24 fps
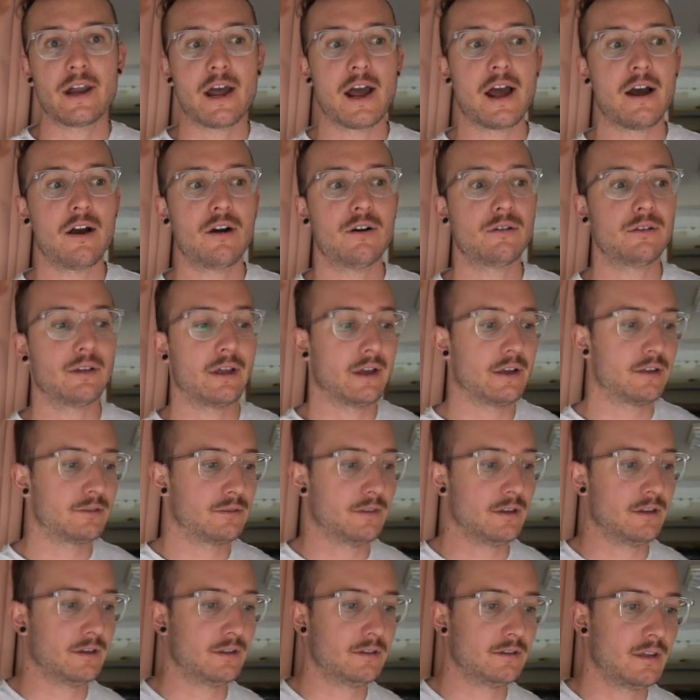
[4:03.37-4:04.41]
now, like
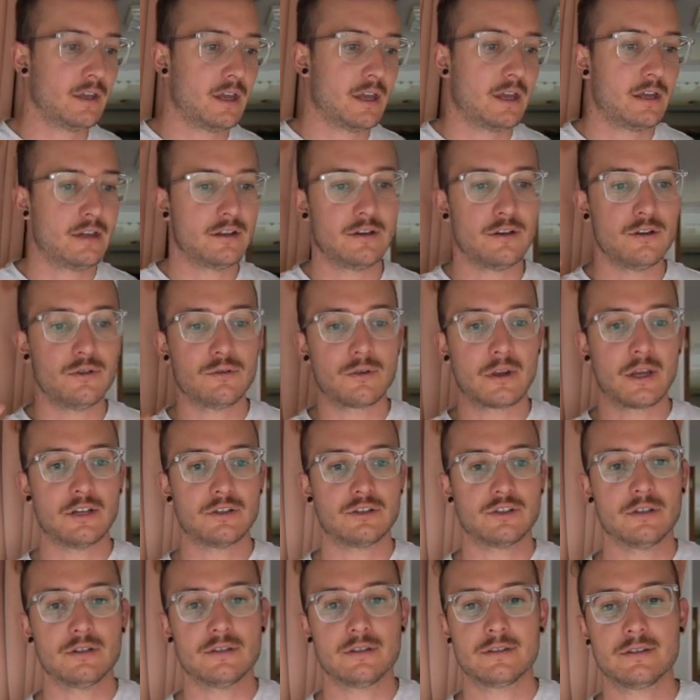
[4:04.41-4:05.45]
the new
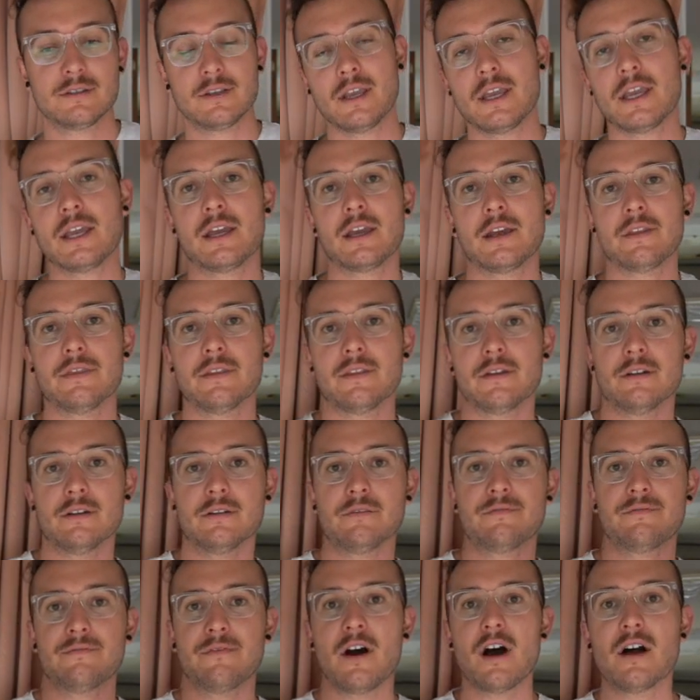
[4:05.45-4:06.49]
kitchen sink and the
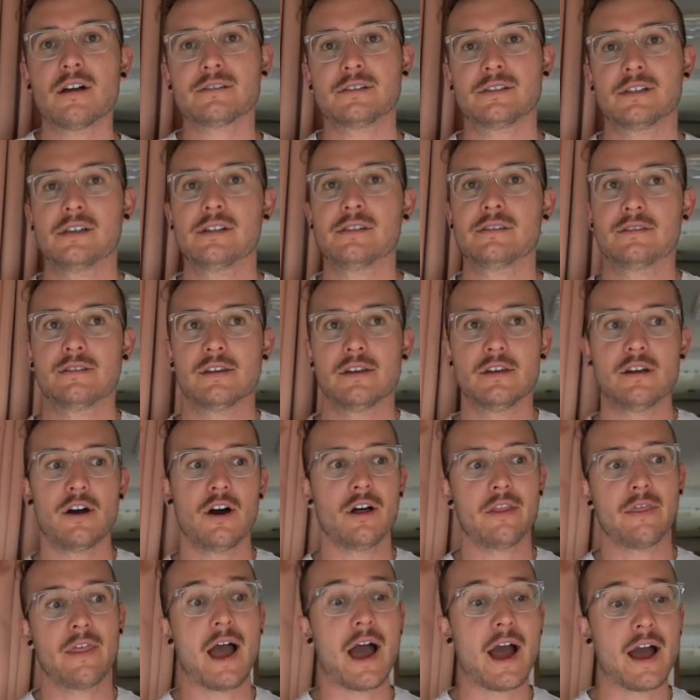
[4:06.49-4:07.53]
faucets and
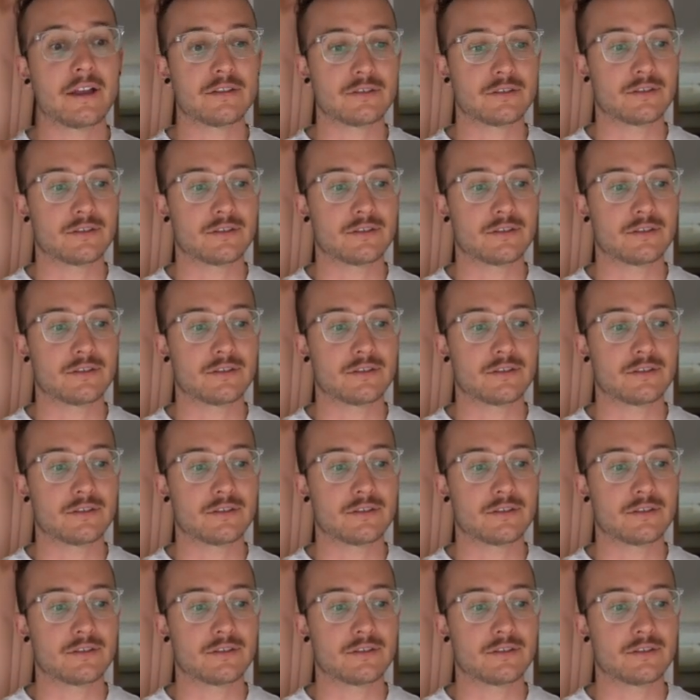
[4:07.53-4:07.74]
all that.